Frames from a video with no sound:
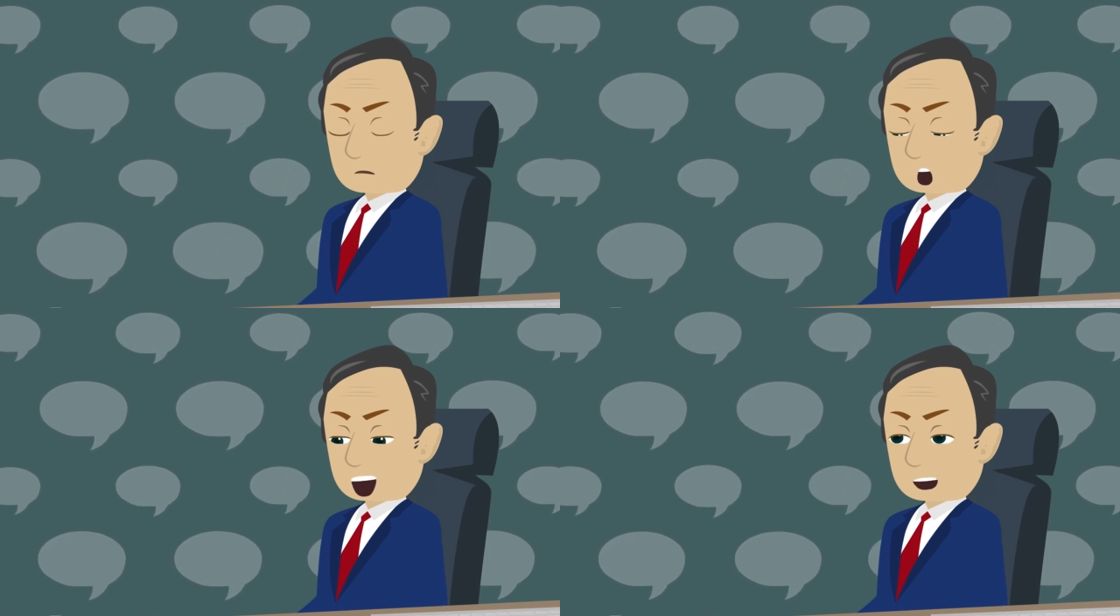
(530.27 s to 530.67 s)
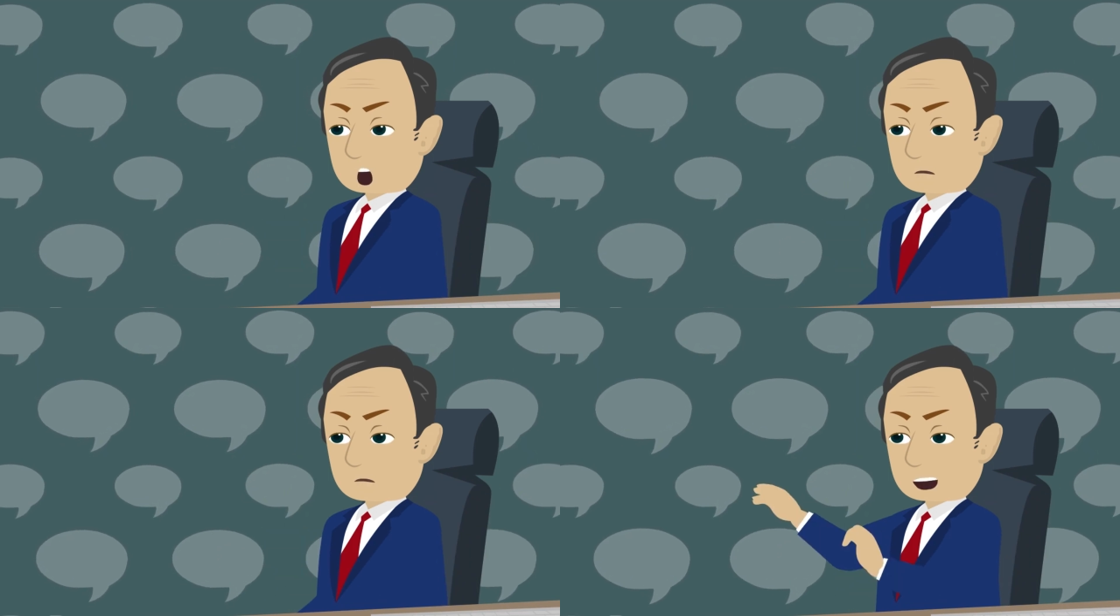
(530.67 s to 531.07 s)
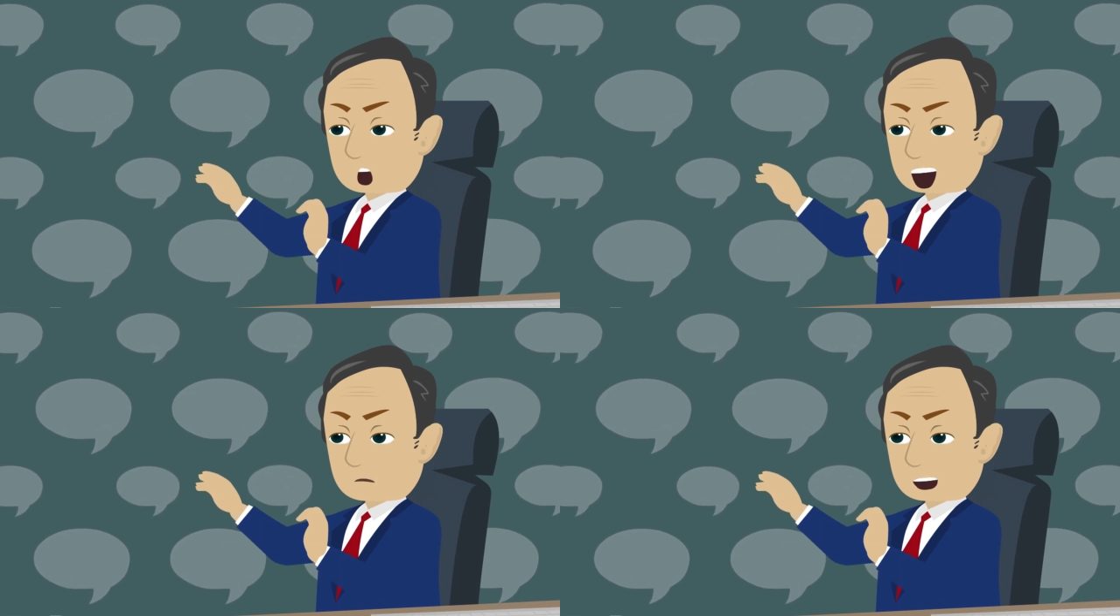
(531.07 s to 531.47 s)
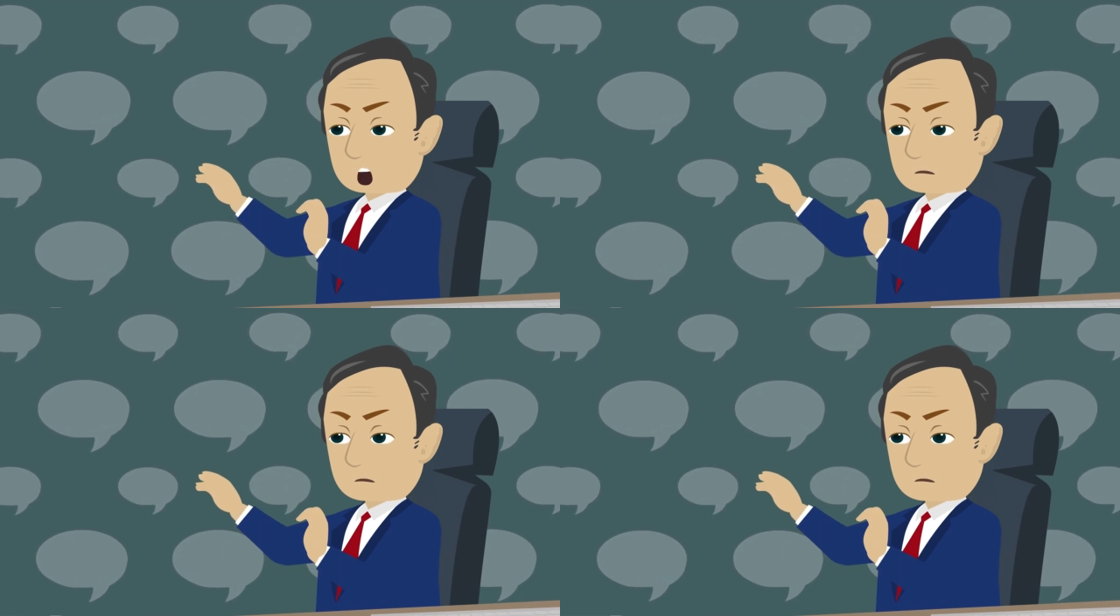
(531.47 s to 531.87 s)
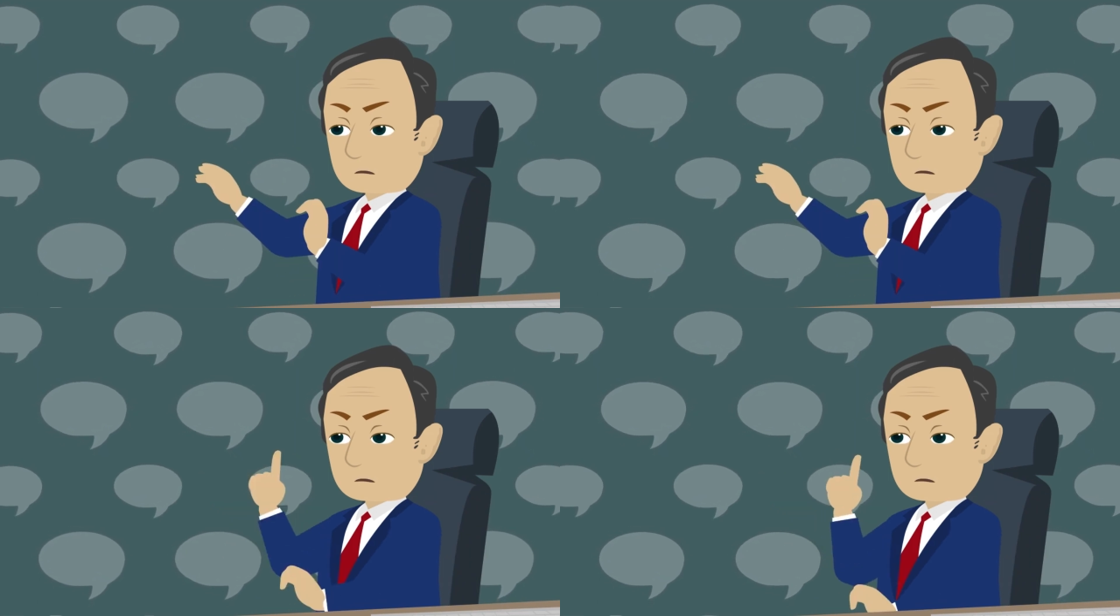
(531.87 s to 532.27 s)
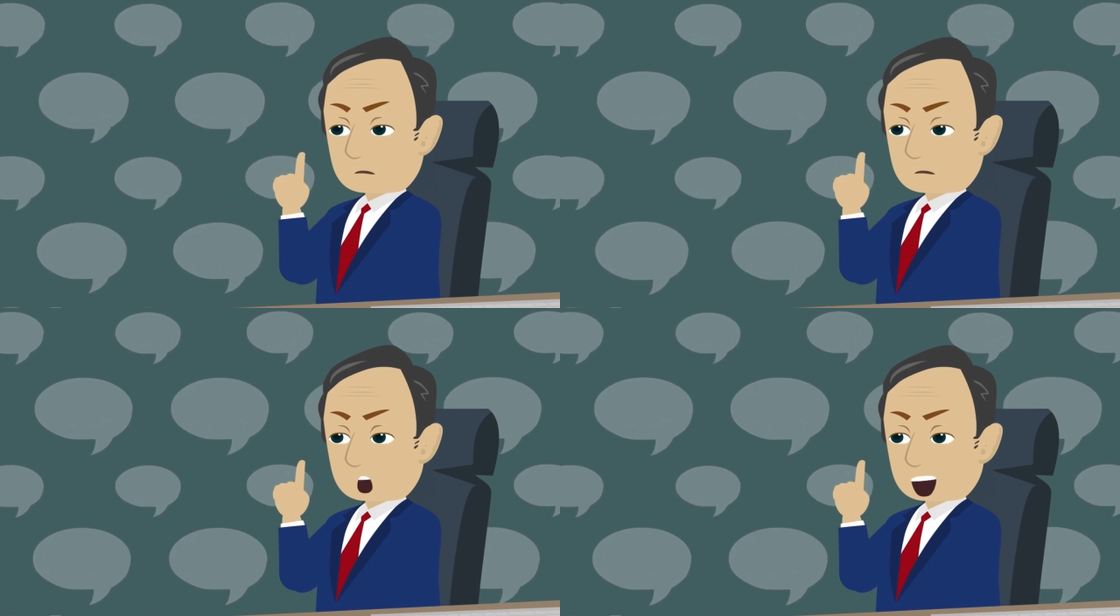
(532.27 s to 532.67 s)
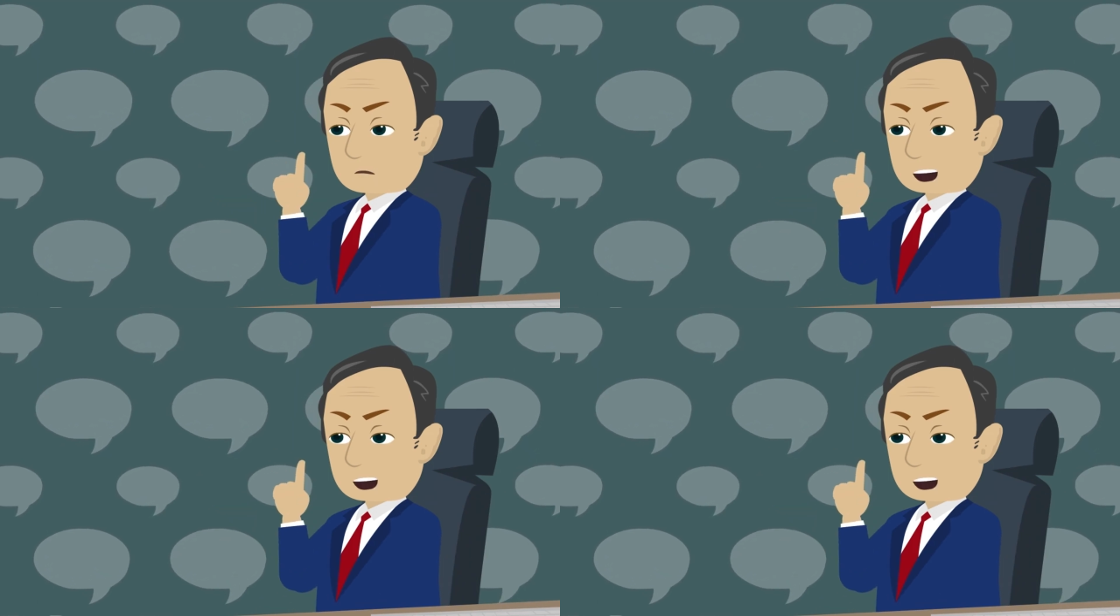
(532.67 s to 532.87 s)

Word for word: So, so, Jordan, what does success look like exactly